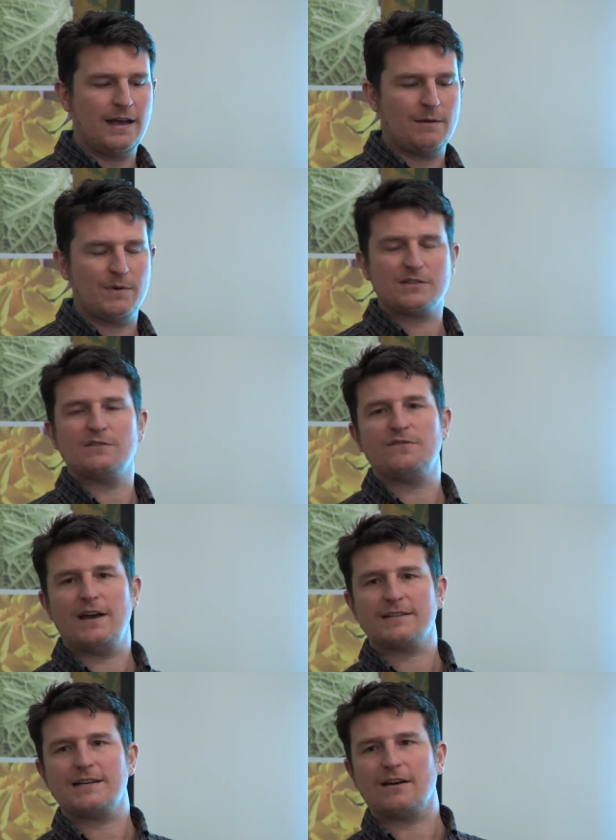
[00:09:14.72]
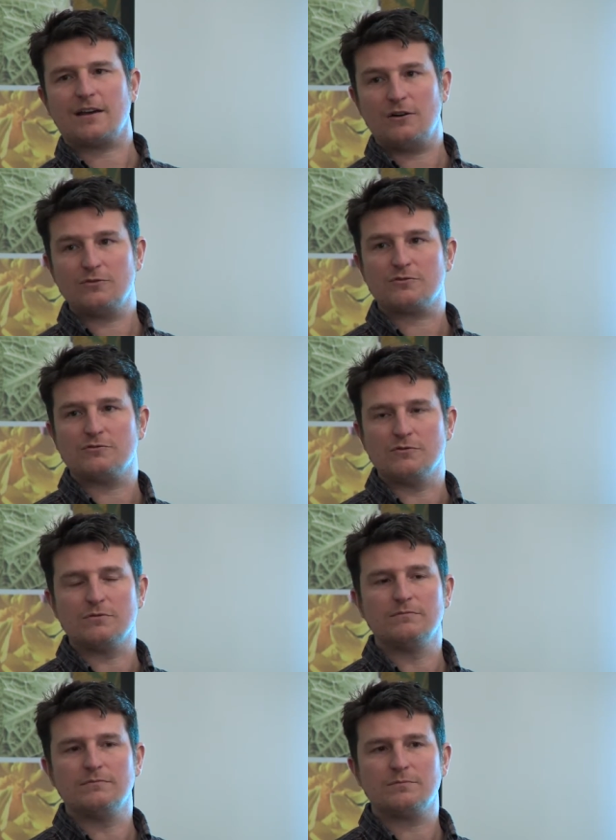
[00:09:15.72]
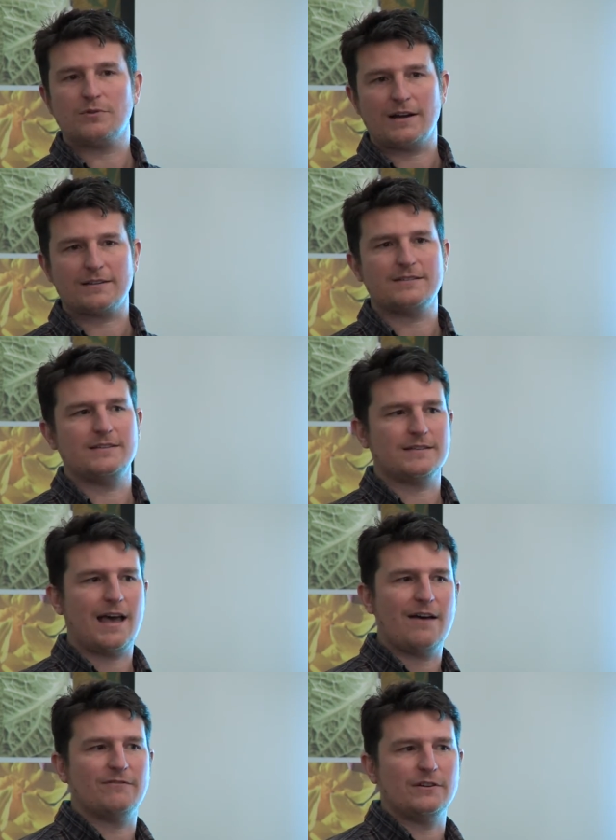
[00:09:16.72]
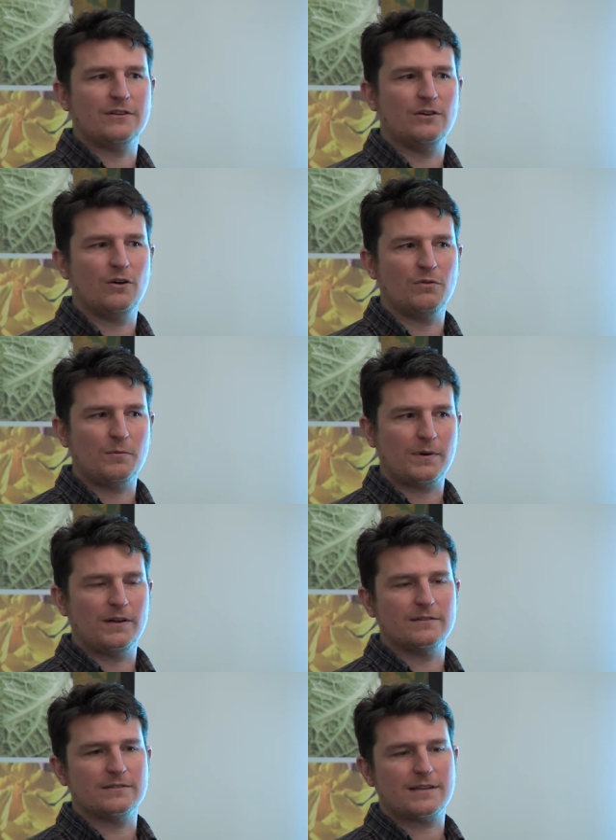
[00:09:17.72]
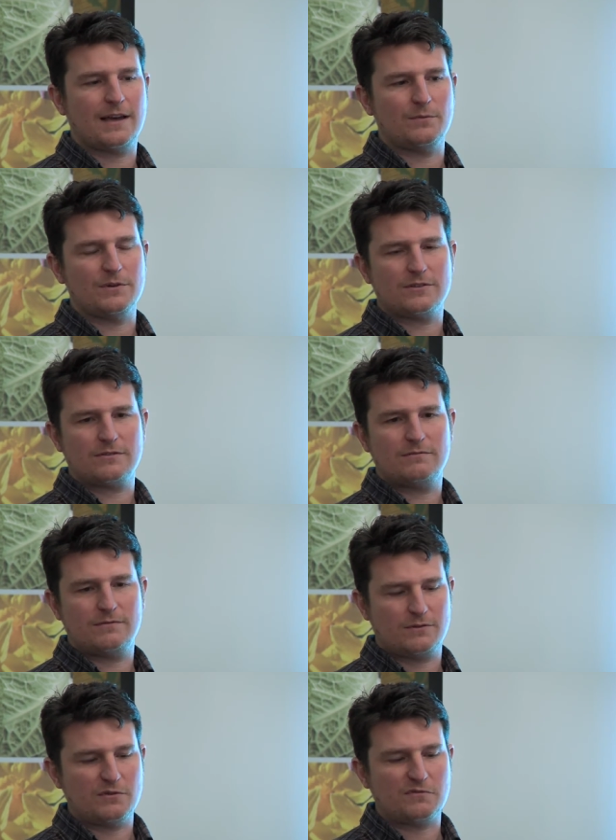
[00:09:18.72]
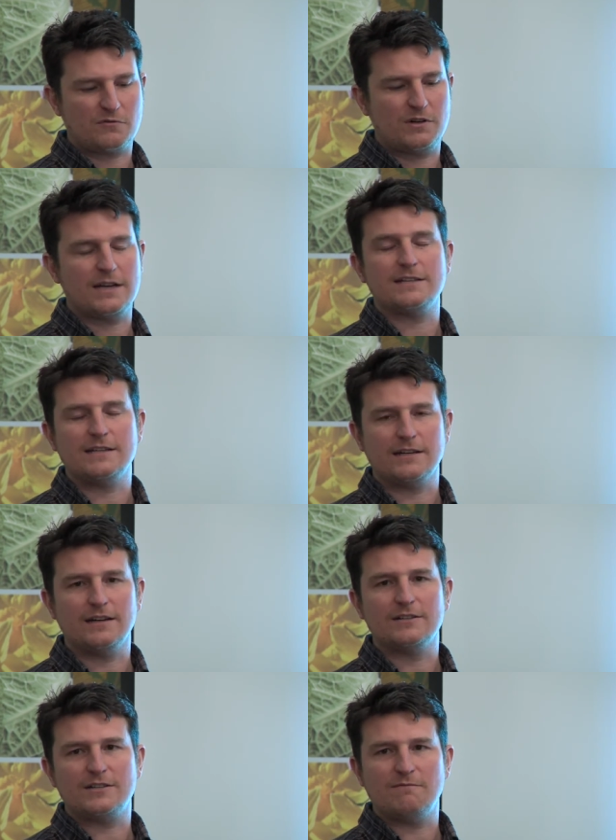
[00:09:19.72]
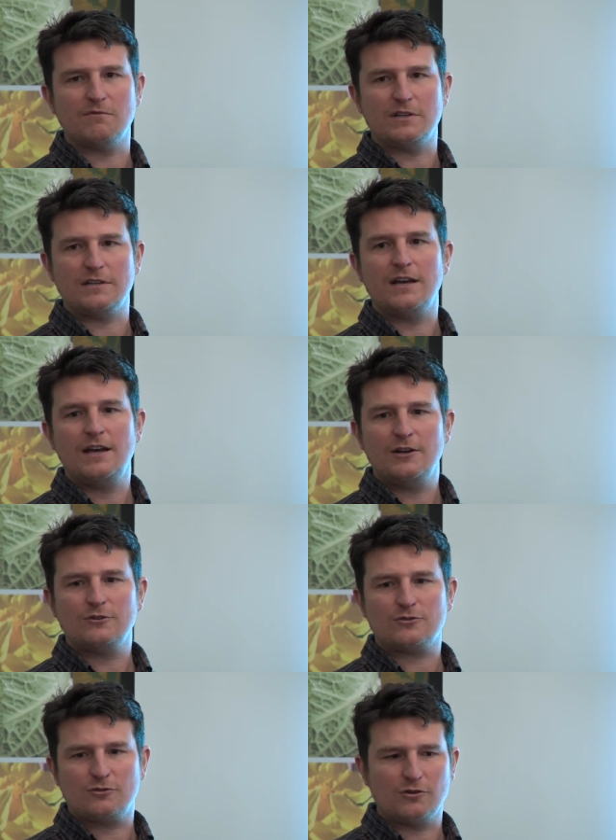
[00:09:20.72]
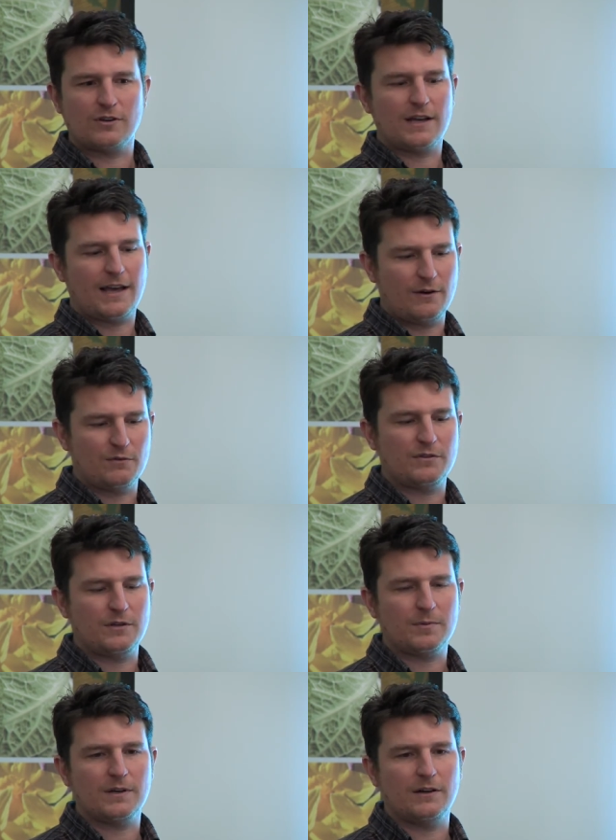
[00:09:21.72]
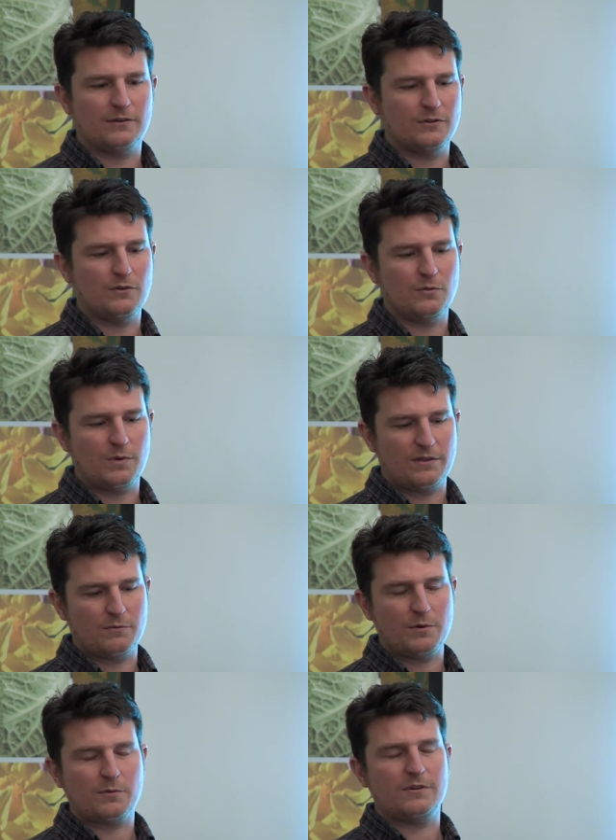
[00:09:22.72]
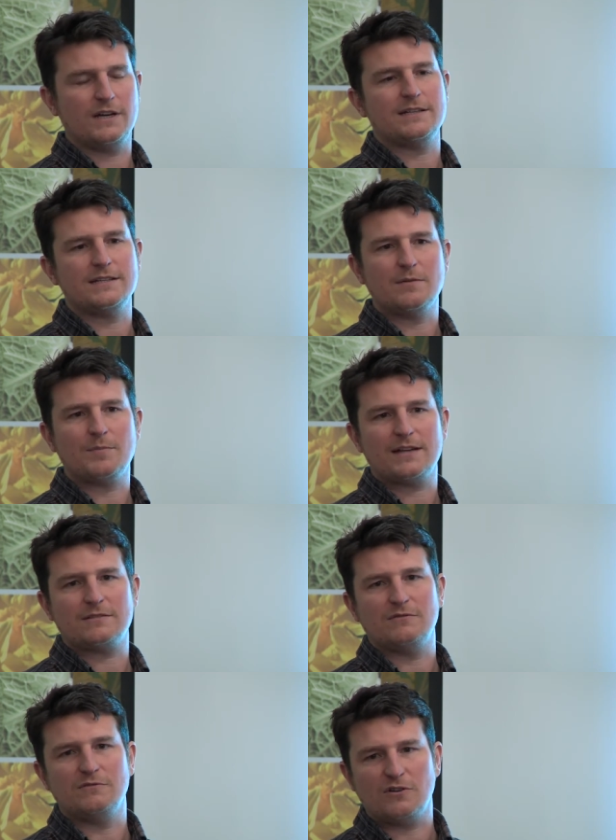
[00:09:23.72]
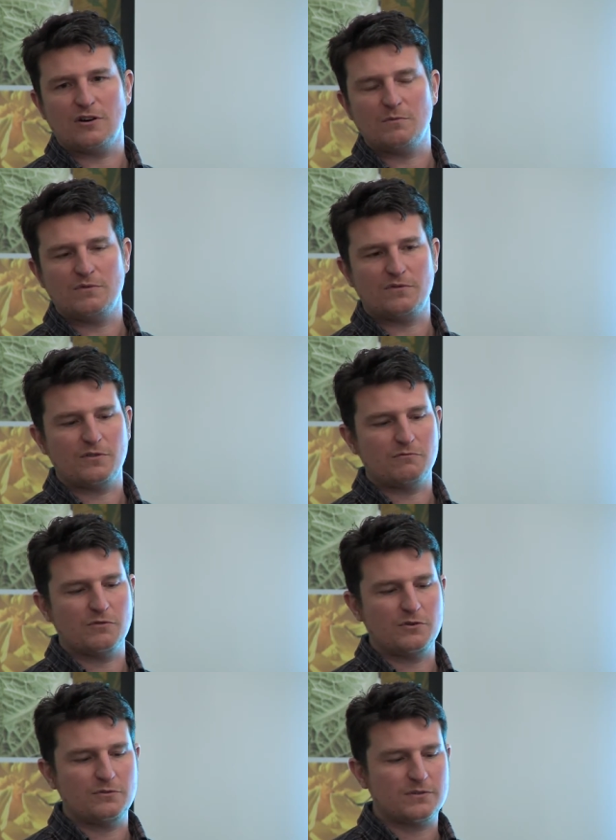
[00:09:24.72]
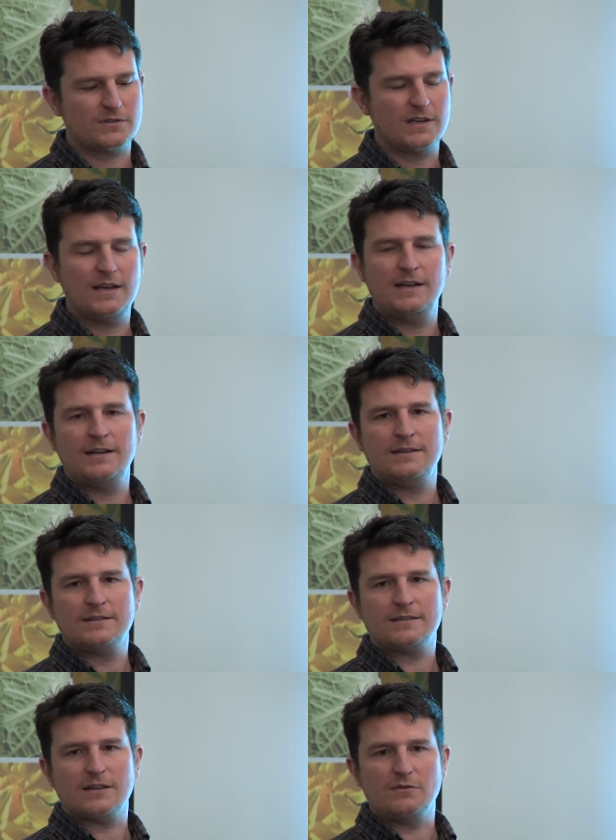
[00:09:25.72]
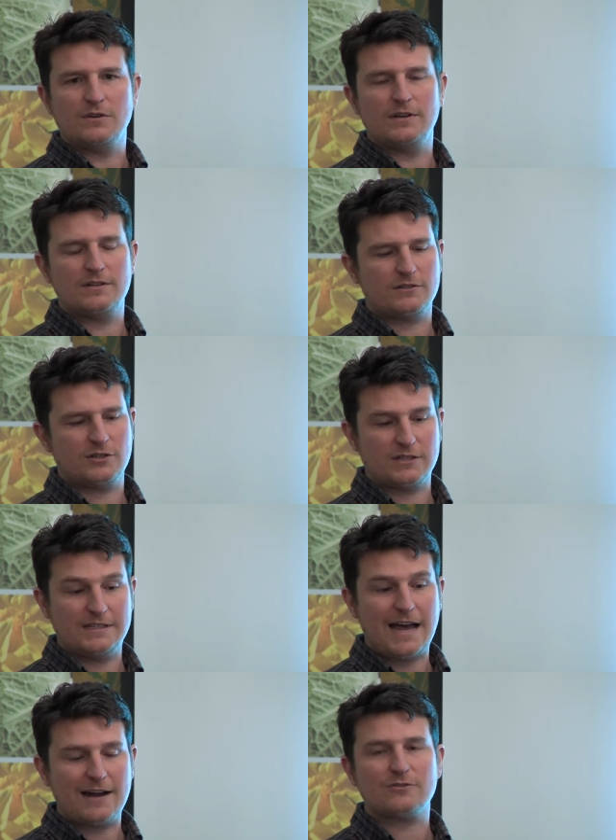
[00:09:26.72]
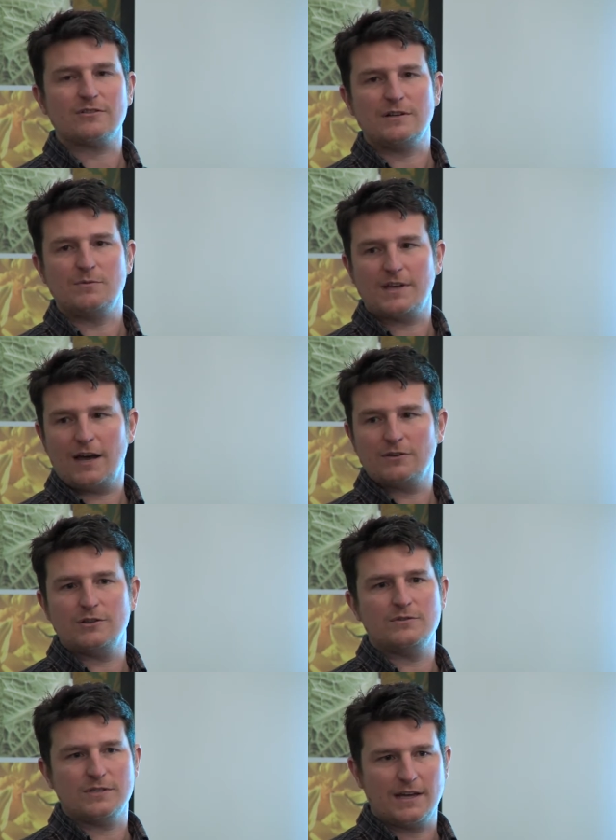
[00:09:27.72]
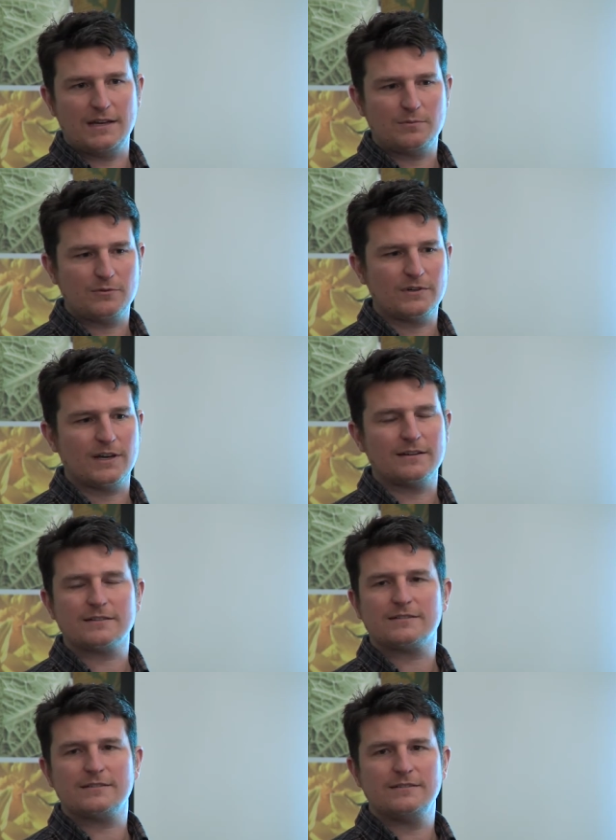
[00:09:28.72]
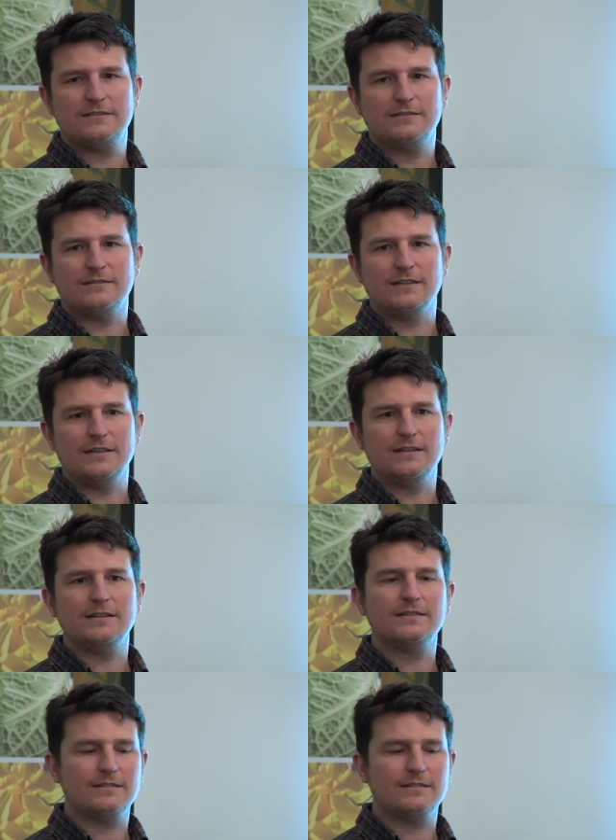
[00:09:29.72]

much effect our cultural practices are having on the plants, how we're sort of creating a generally stronger, healthier plant, or whether we're creating a better environment for the roots, so that just naturally, without using any products, the